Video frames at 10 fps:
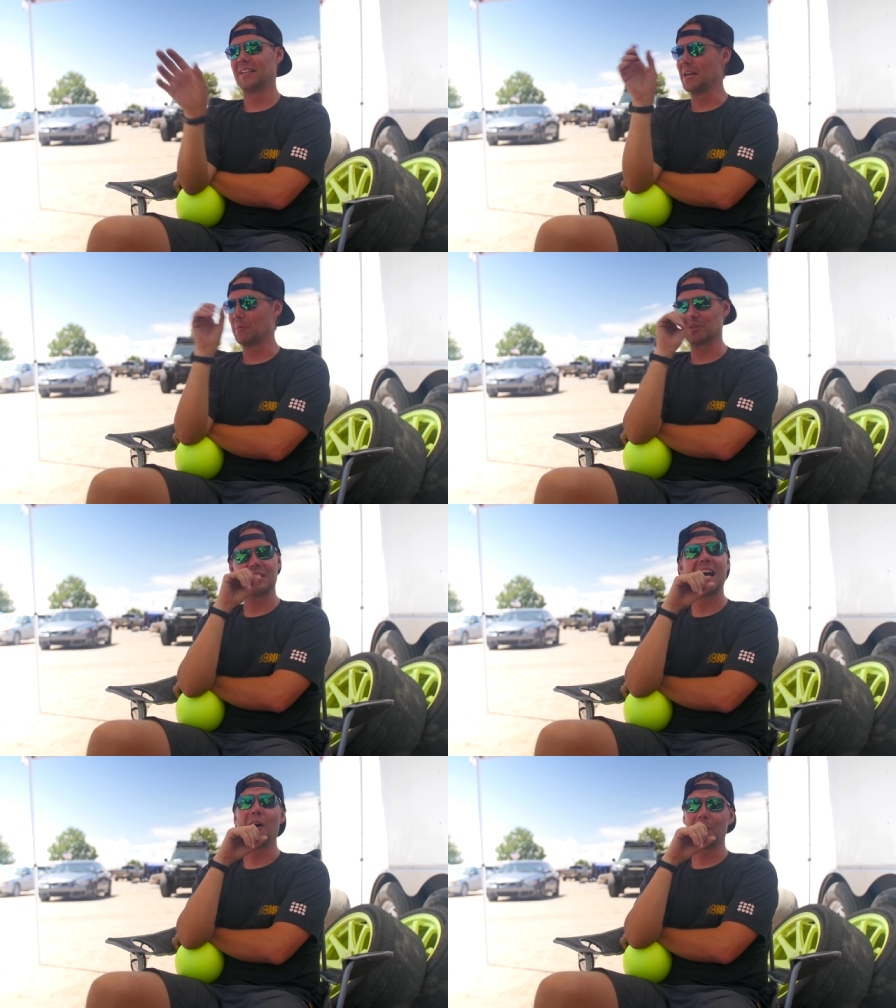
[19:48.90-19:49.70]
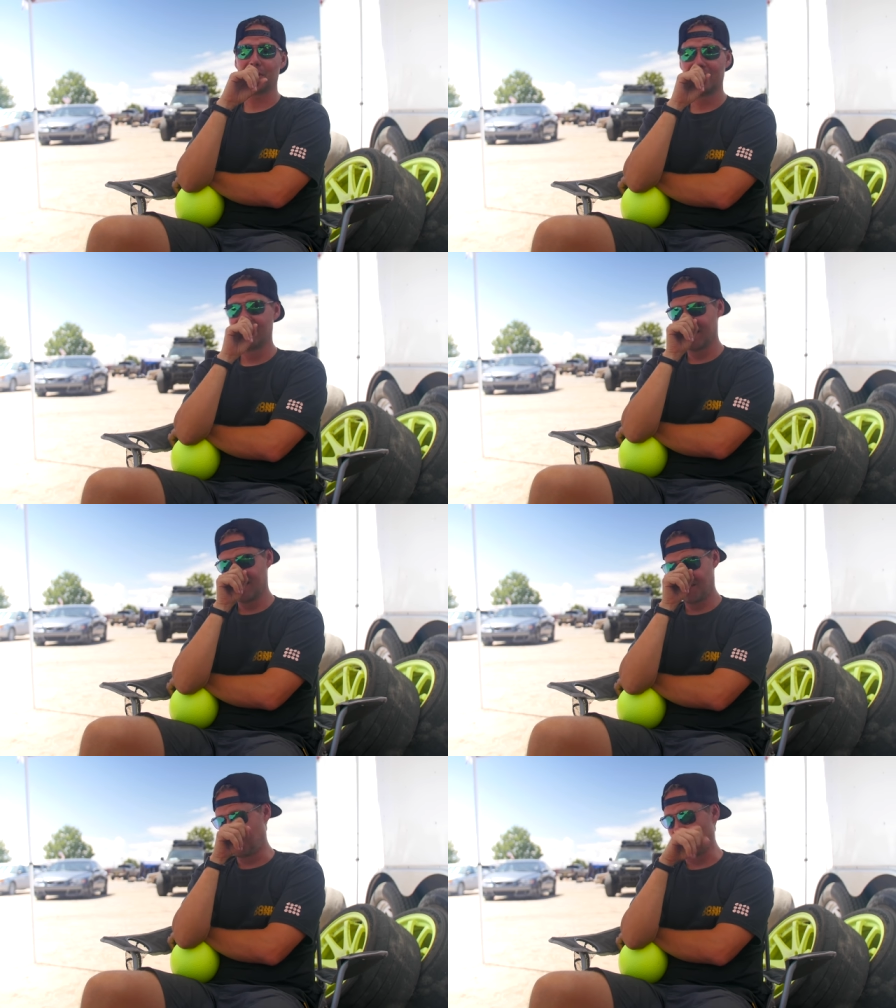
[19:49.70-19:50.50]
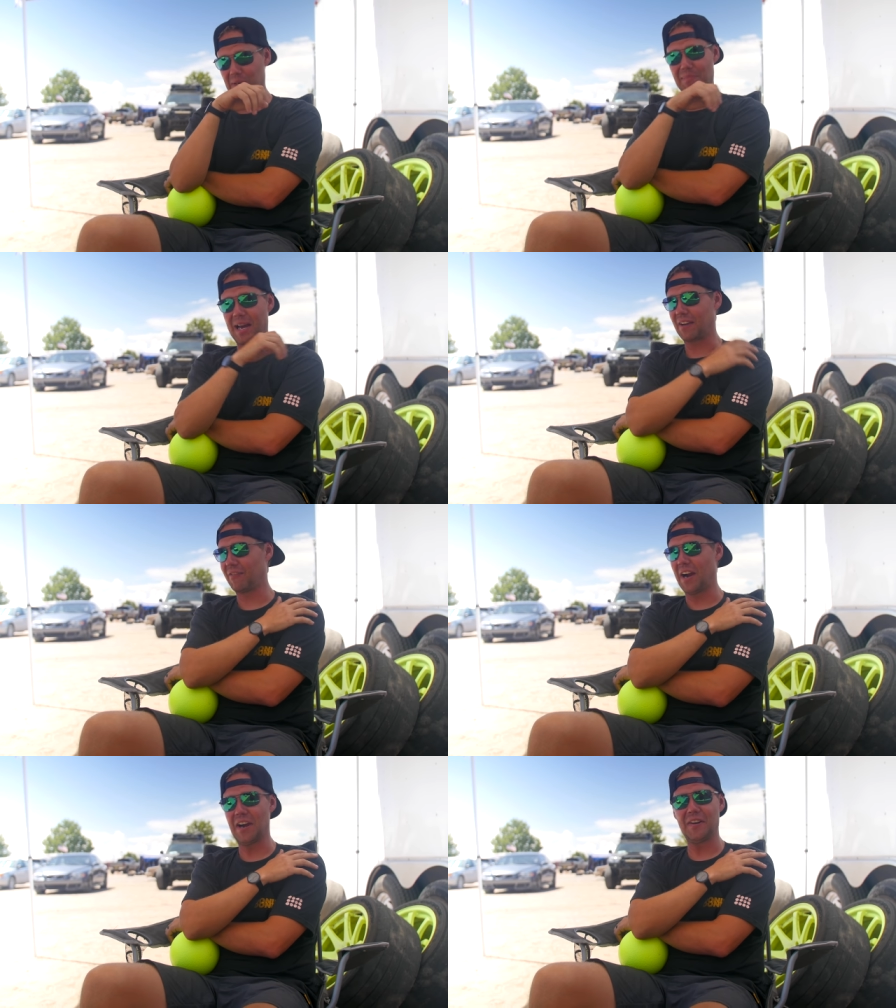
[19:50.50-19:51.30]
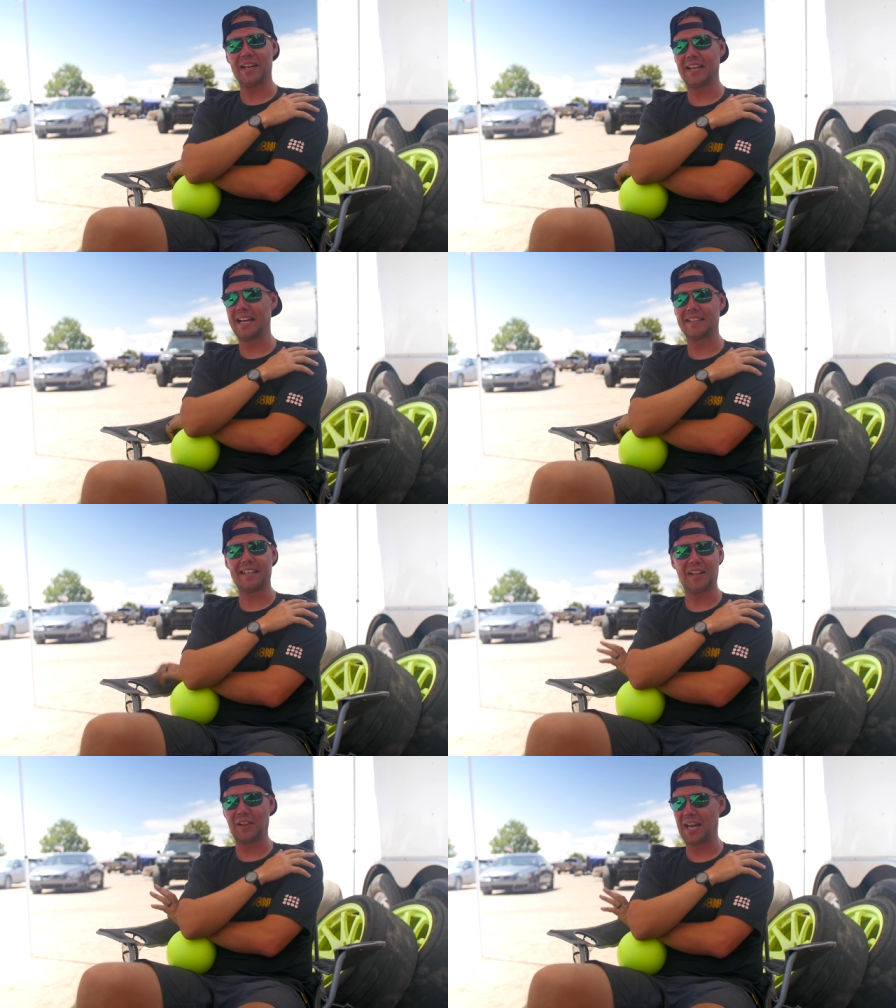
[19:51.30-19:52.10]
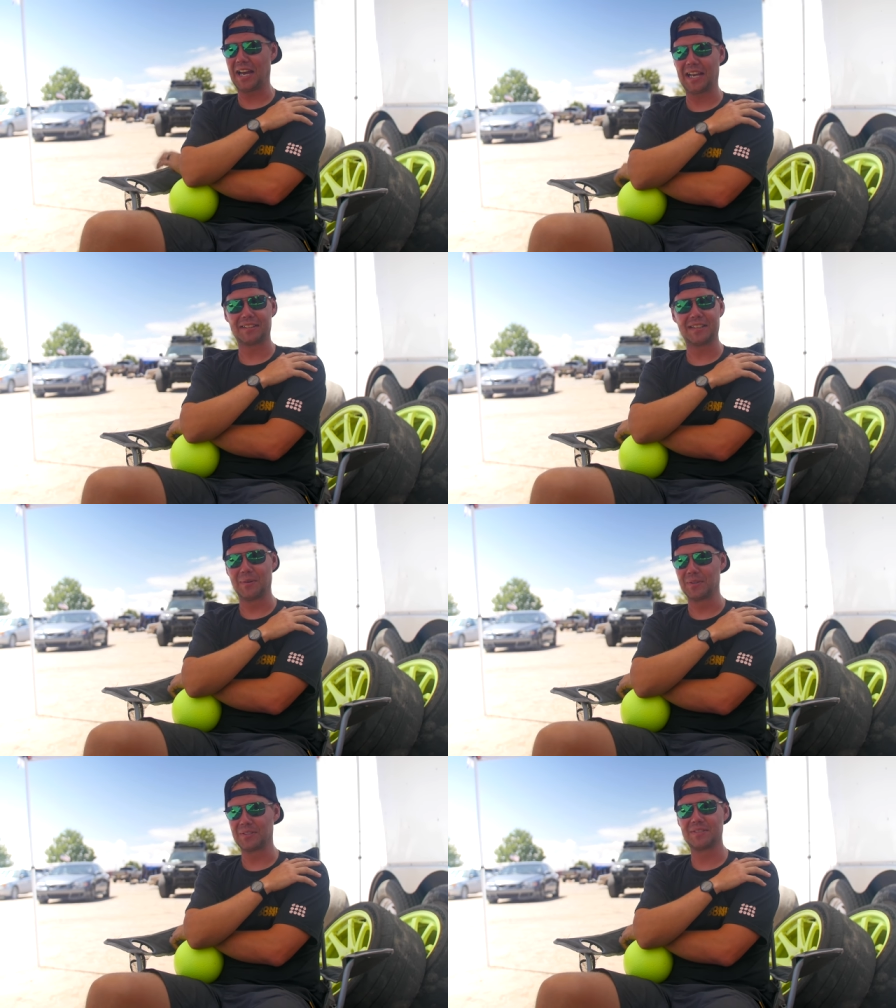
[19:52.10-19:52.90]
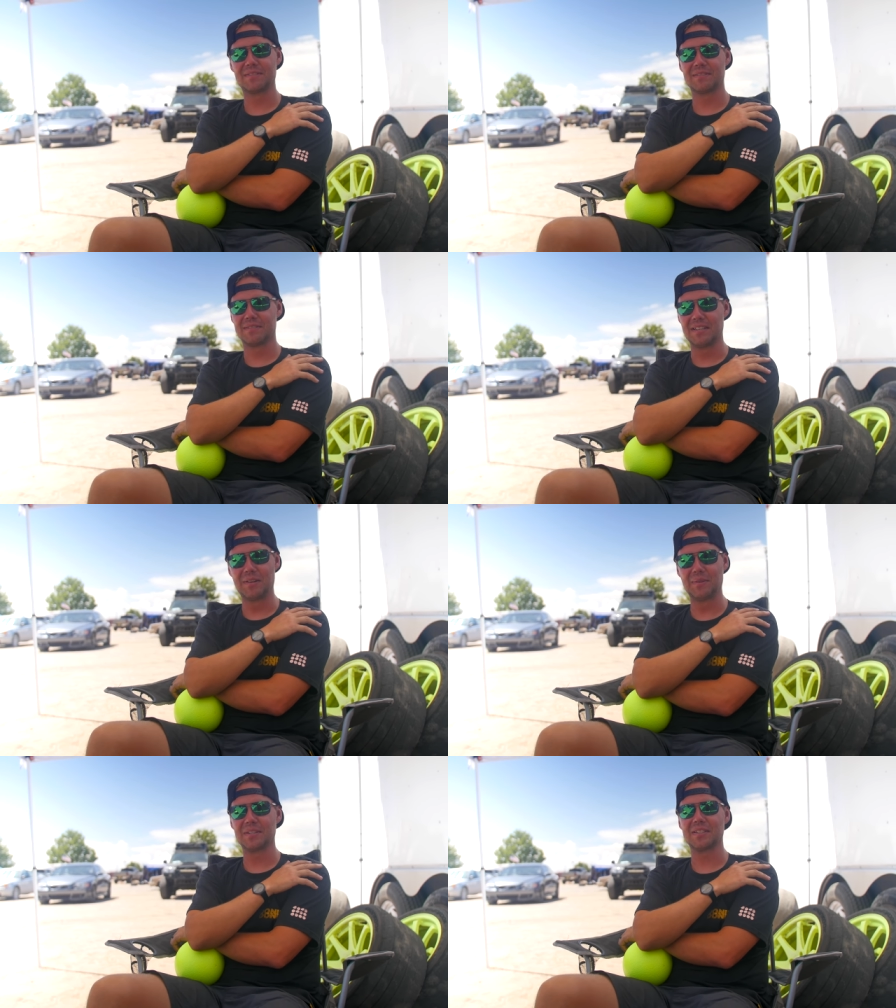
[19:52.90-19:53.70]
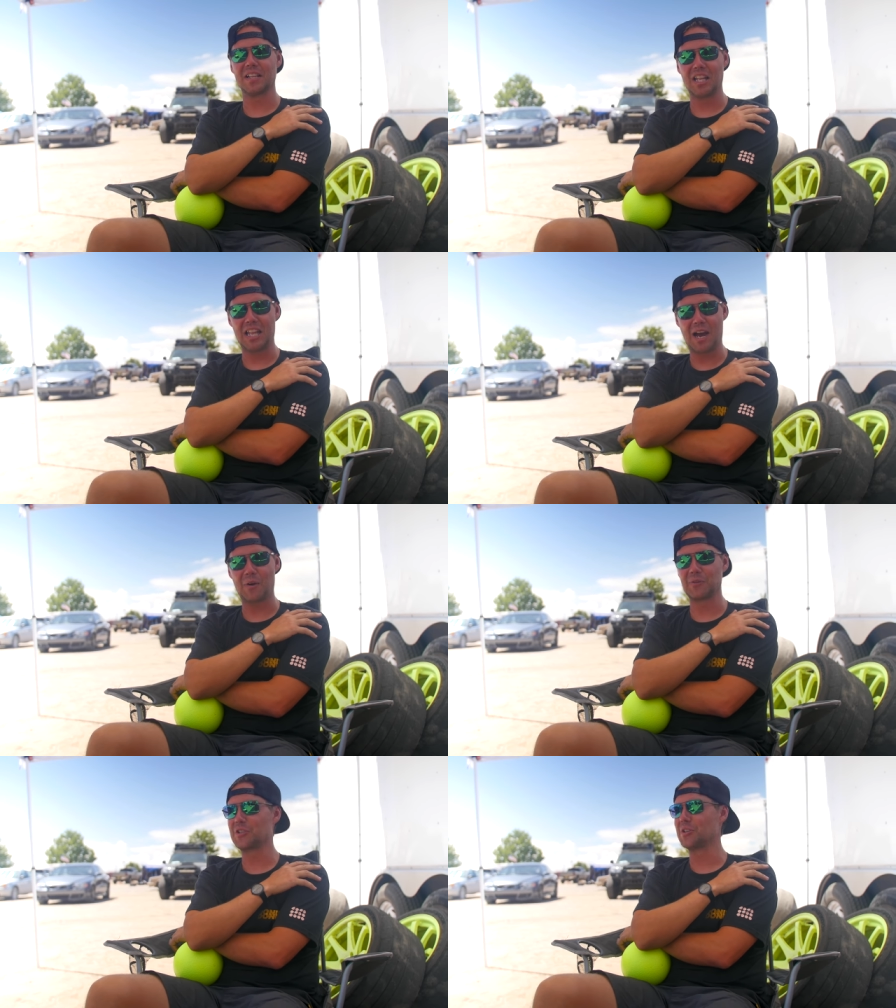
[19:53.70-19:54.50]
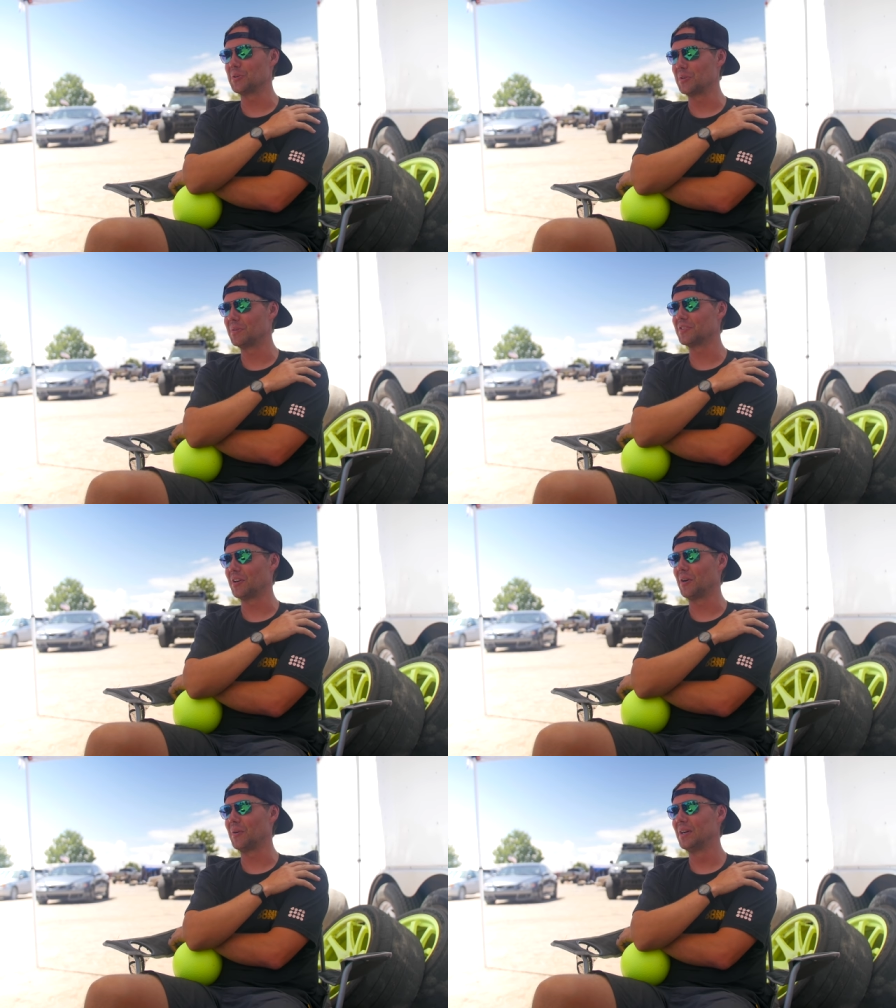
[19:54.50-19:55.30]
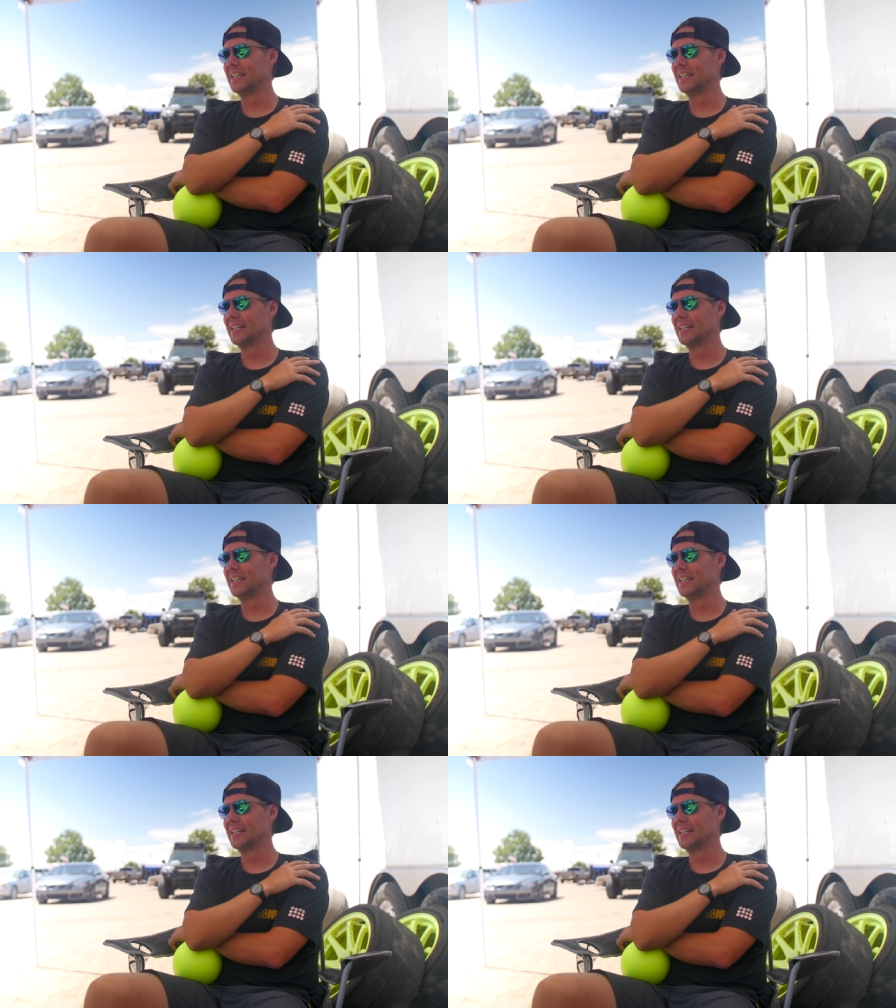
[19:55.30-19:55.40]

it was loud. Fully backfiring, anti-lag. It was it was a loud shoot. So